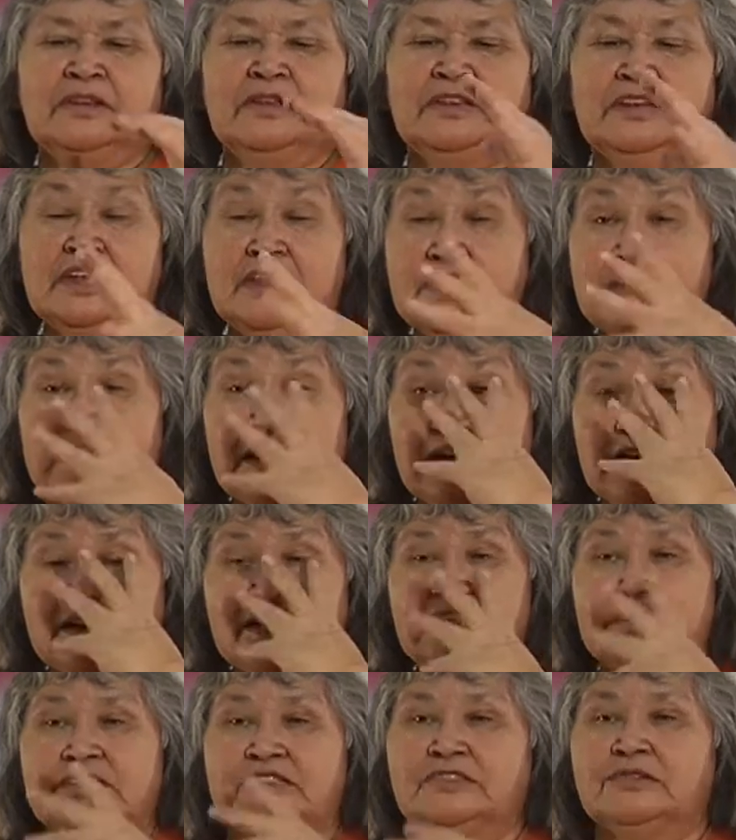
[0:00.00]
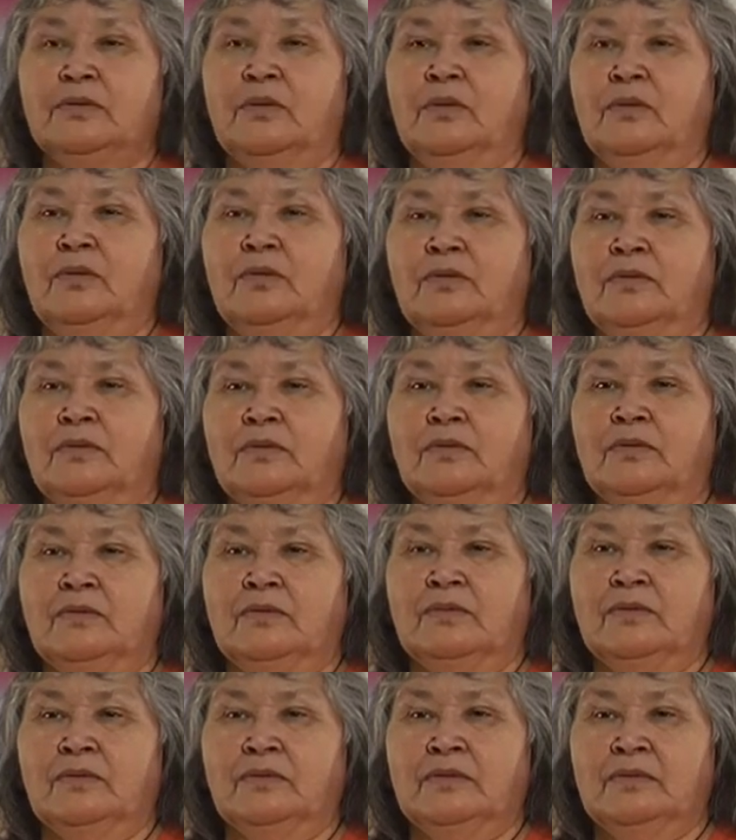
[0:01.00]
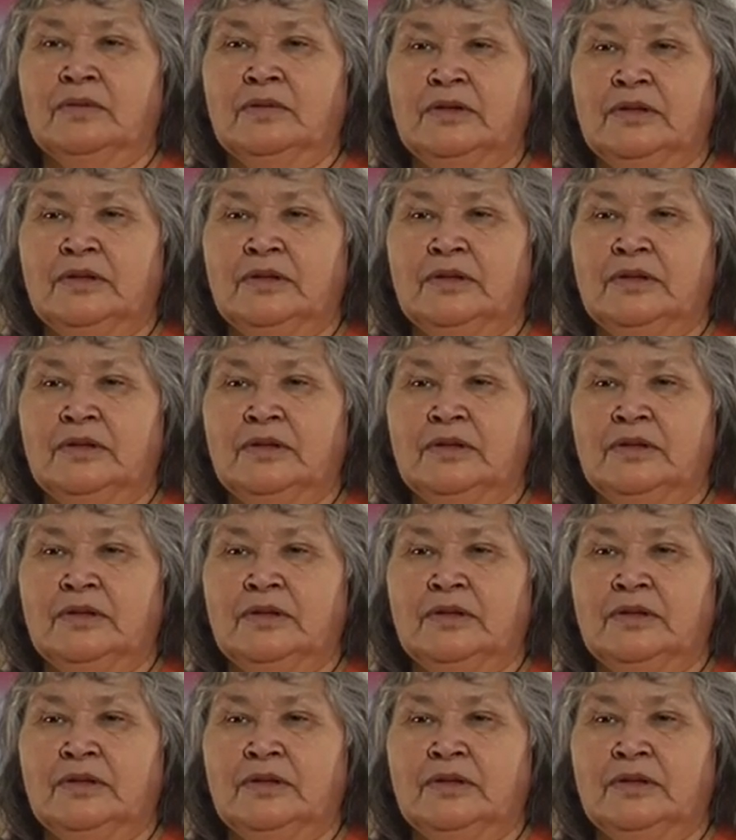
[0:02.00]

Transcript: your attitude, your voice,